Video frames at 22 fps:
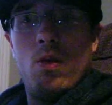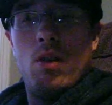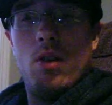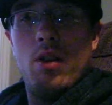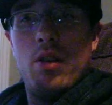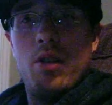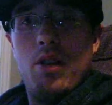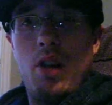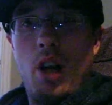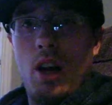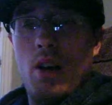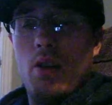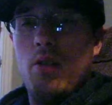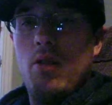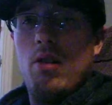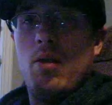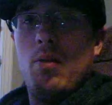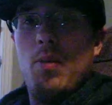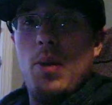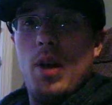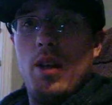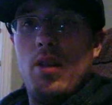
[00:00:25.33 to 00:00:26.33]

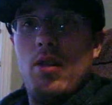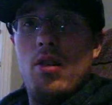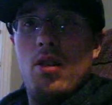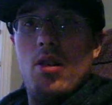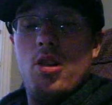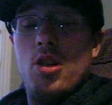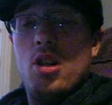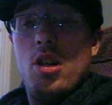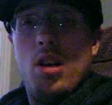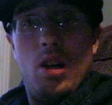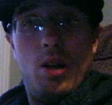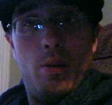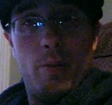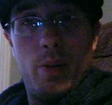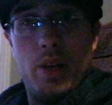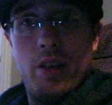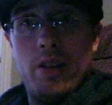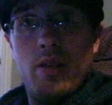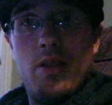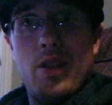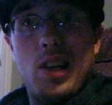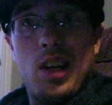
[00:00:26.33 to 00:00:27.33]
thousand message a
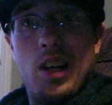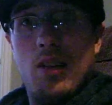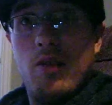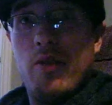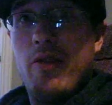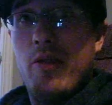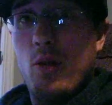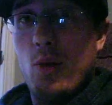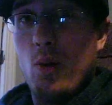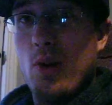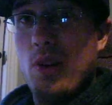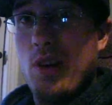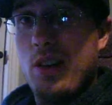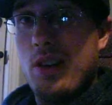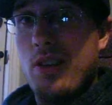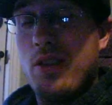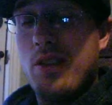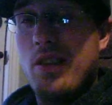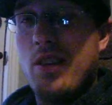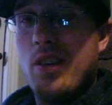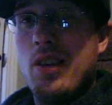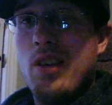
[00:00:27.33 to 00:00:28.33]
month, I got
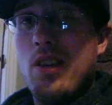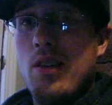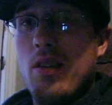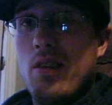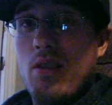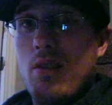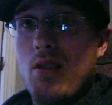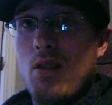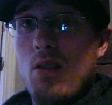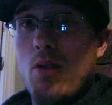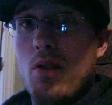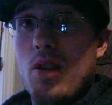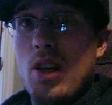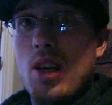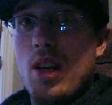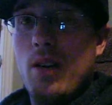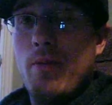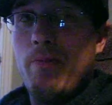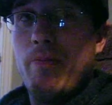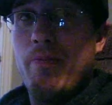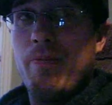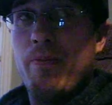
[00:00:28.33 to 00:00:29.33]
400, so yeah,
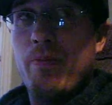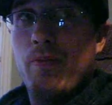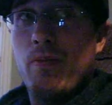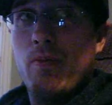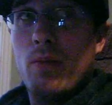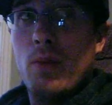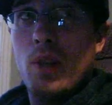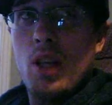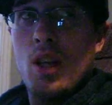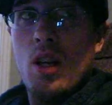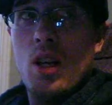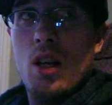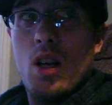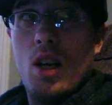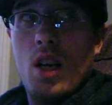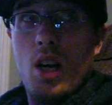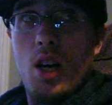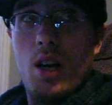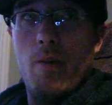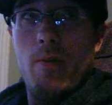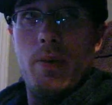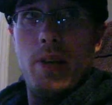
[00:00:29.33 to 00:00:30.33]

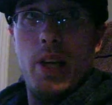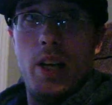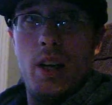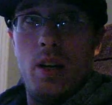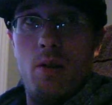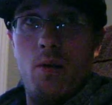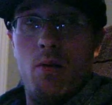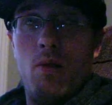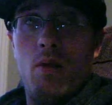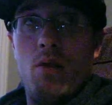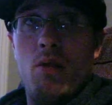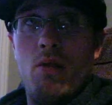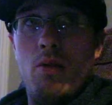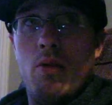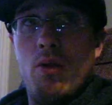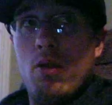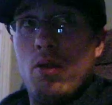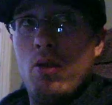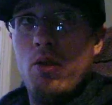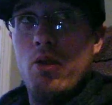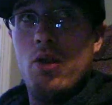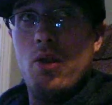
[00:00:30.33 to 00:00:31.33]
I'm down
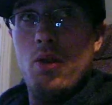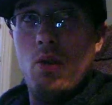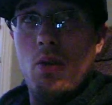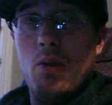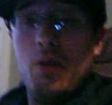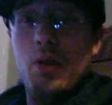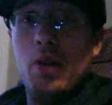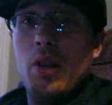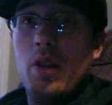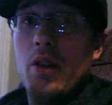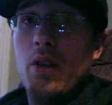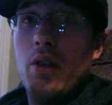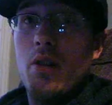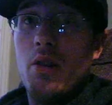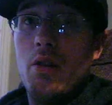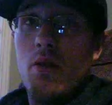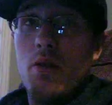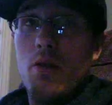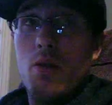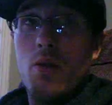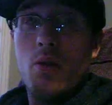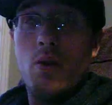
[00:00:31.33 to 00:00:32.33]
to
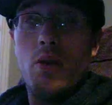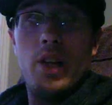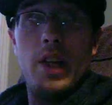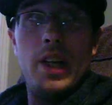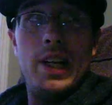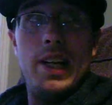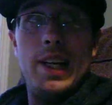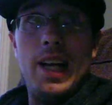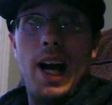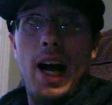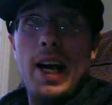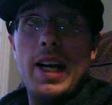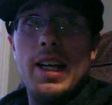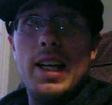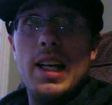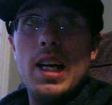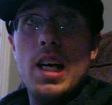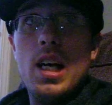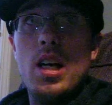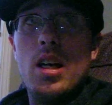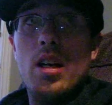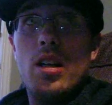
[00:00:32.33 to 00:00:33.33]
Three ninety
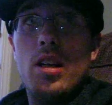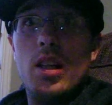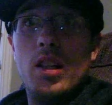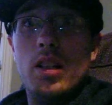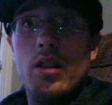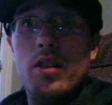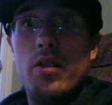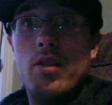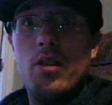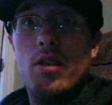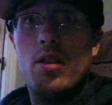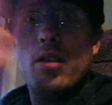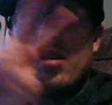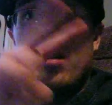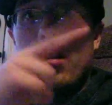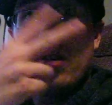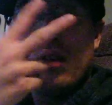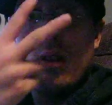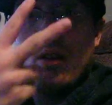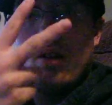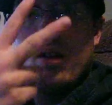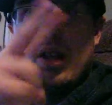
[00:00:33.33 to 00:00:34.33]
98 because
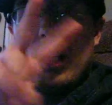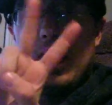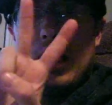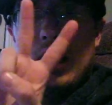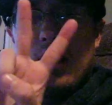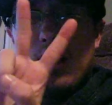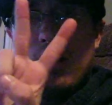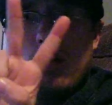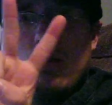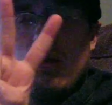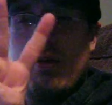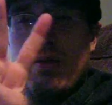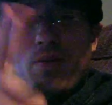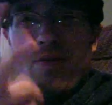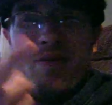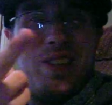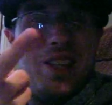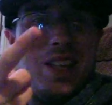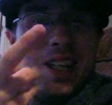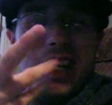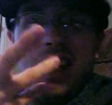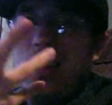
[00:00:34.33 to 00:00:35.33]
I did too.
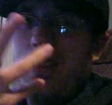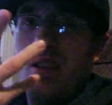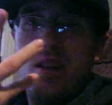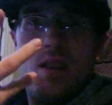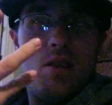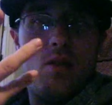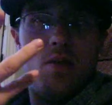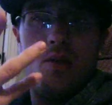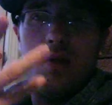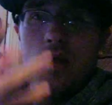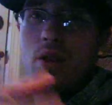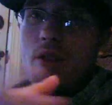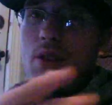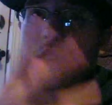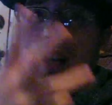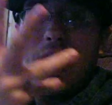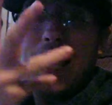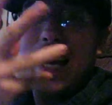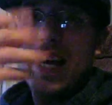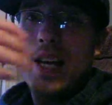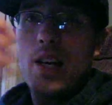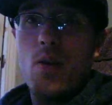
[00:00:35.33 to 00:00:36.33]
I guess
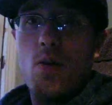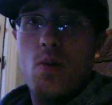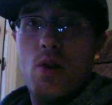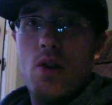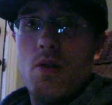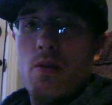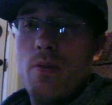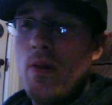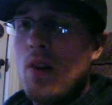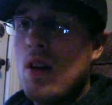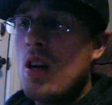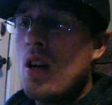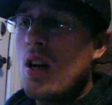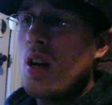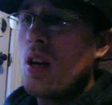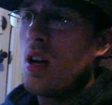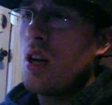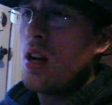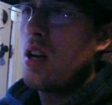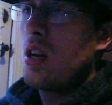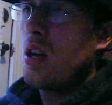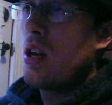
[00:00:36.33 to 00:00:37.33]
that works.
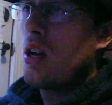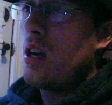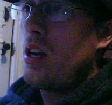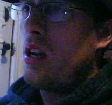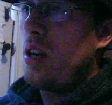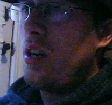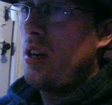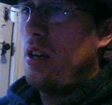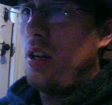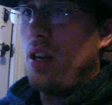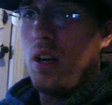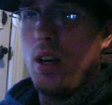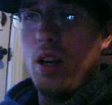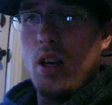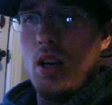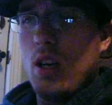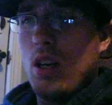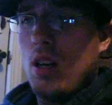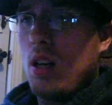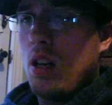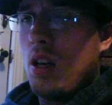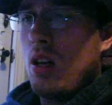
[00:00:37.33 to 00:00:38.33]
Yeah.
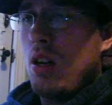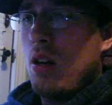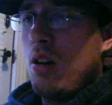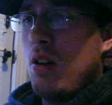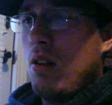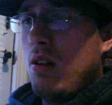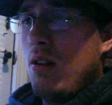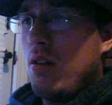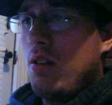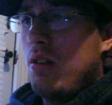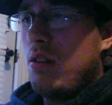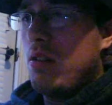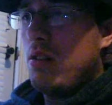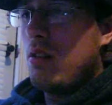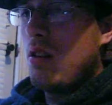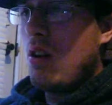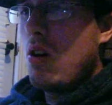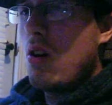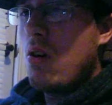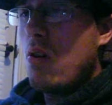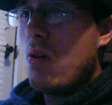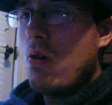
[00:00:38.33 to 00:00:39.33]

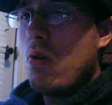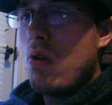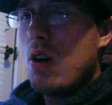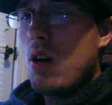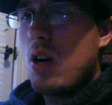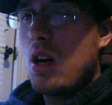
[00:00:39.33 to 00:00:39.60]
So,